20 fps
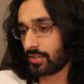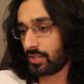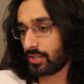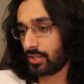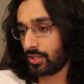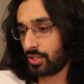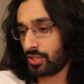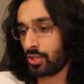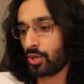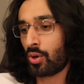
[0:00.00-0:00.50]

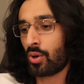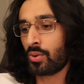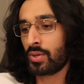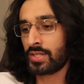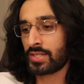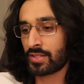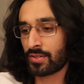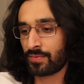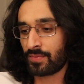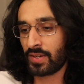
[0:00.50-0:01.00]
you
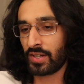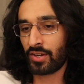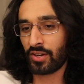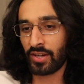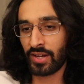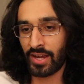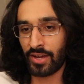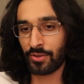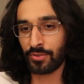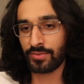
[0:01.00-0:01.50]
always are
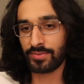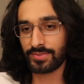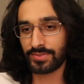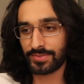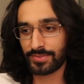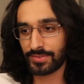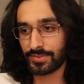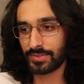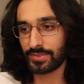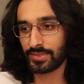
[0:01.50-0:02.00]
figuring out
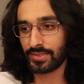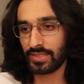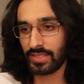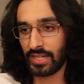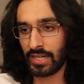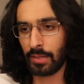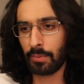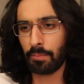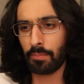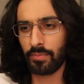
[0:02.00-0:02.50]

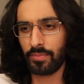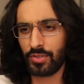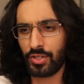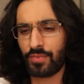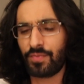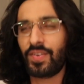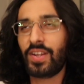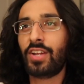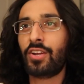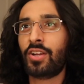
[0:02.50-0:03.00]
it, you're
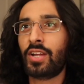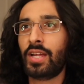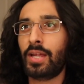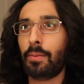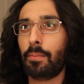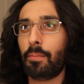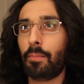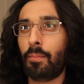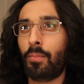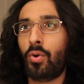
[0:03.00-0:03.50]
figuring
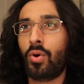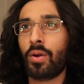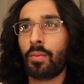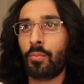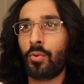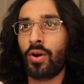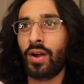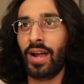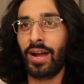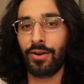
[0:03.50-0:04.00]
it more and
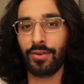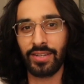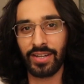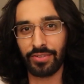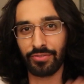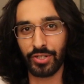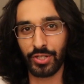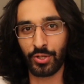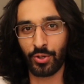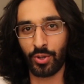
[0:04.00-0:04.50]
more out
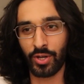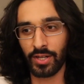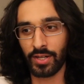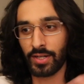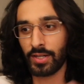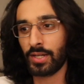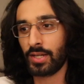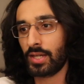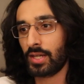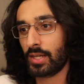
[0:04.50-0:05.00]
every
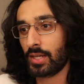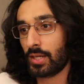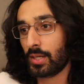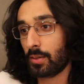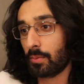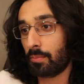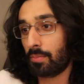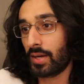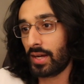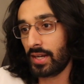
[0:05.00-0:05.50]
quarter.
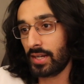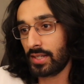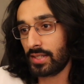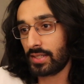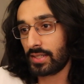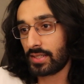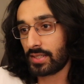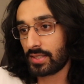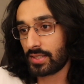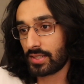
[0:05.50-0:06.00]
But
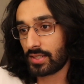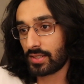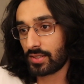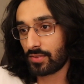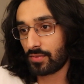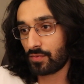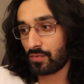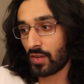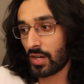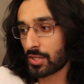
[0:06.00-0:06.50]

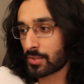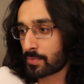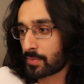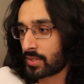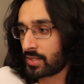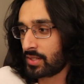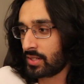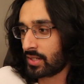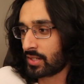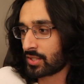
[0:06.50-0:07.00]

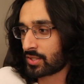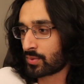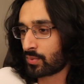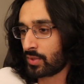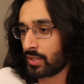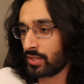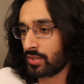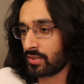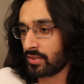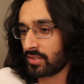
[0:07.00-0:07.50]
freshman years
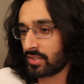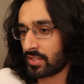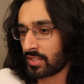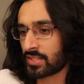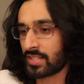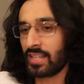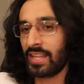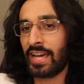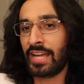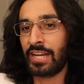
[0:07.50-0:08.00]
when there's
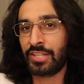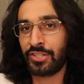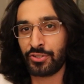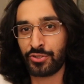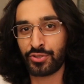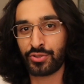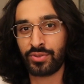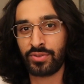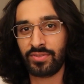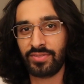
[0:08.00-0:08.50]
a lot of
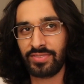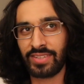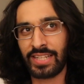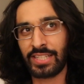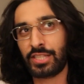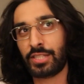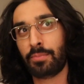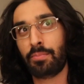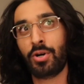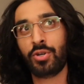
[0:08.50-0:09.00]
those, like
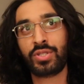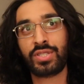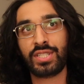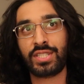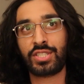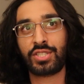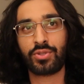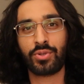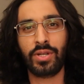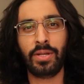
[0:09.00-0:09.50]
the most
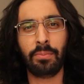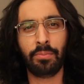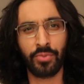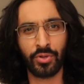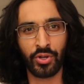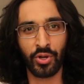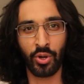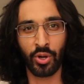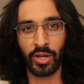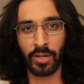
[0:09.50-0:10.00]
extreme
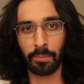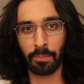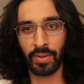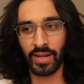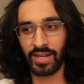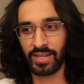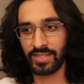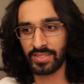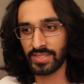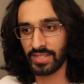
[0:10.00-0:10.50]
growing
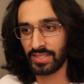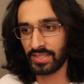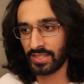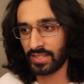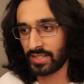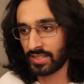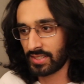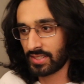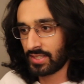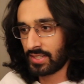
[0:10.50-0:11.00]
pains, I
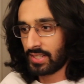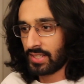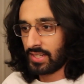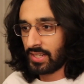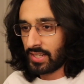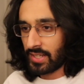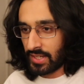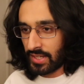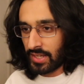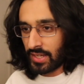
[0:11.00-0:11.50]
think.
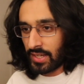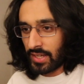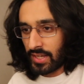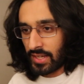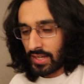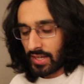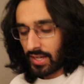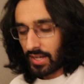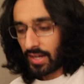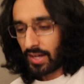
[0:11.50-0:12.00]

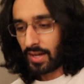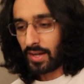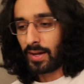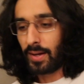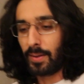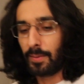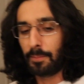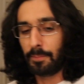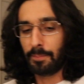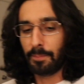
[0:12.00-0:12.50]

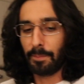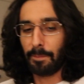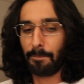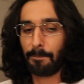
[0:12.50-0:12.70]
Um,